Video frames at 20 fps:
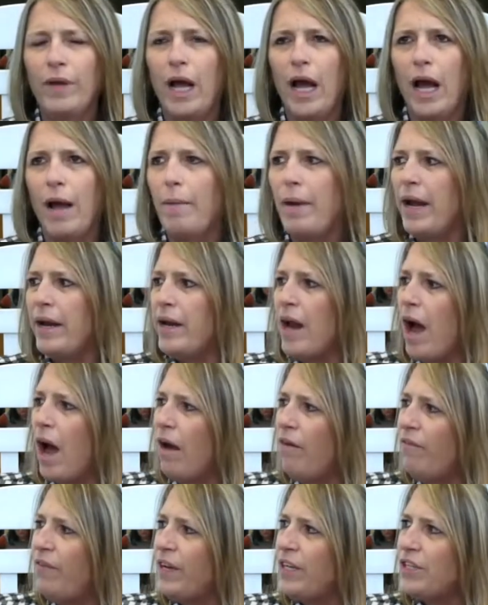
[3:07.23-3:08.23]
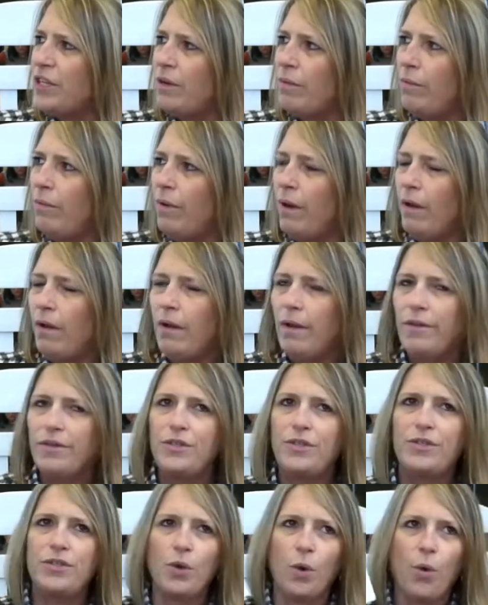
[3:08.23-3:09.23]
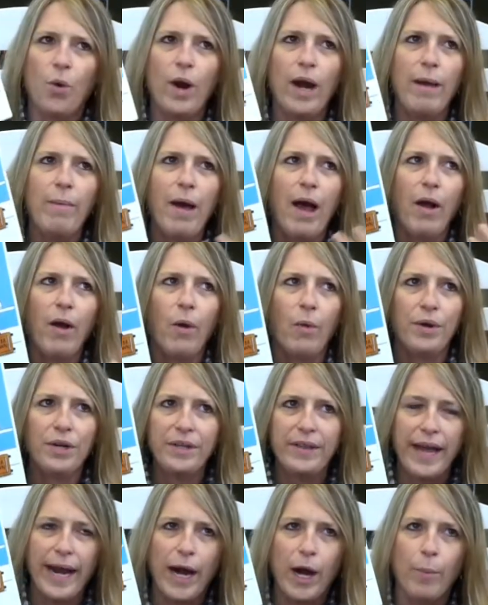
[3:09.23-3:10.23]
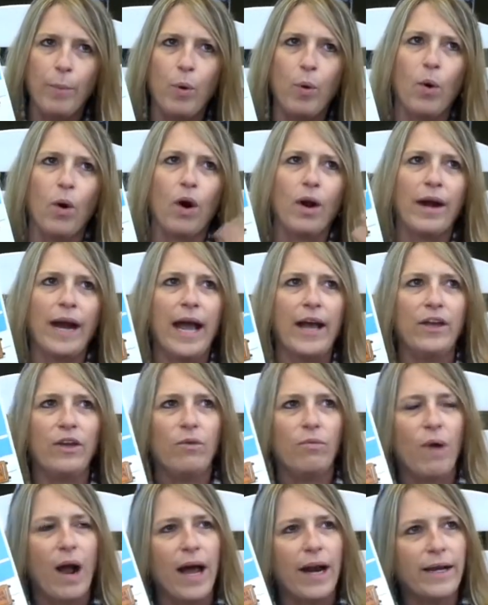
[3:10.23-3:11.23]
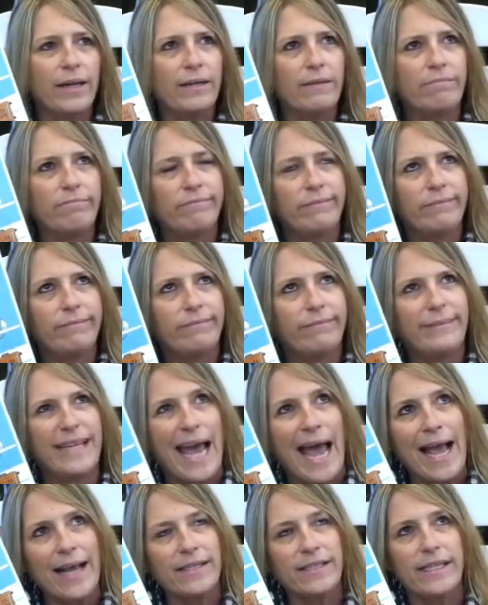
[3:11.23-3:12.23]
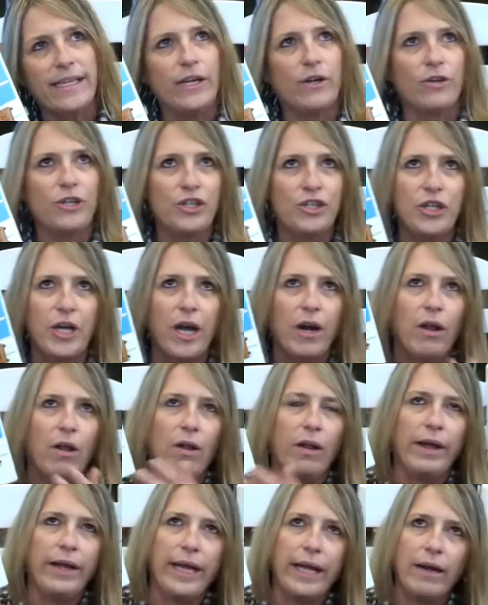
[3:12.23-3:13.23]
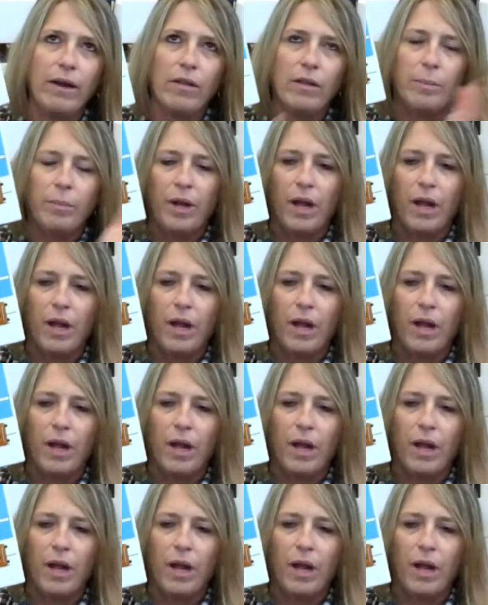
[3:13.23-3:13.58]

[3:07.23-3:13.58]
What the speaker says: a nonfiction story about going to the airport and how you ride a taxi or a shuttle and getting on the